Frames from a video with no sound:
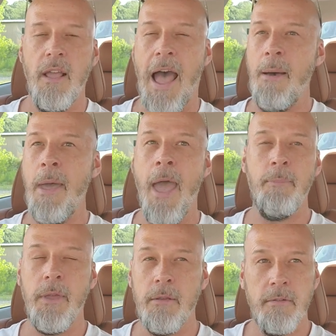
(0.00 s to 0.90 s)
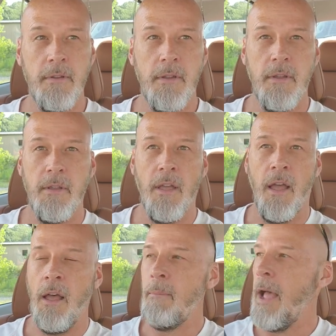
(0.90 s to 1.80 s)
I'm happy.
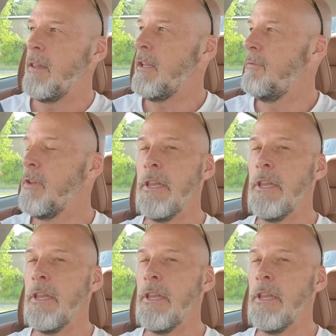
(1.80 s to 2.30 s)
I love the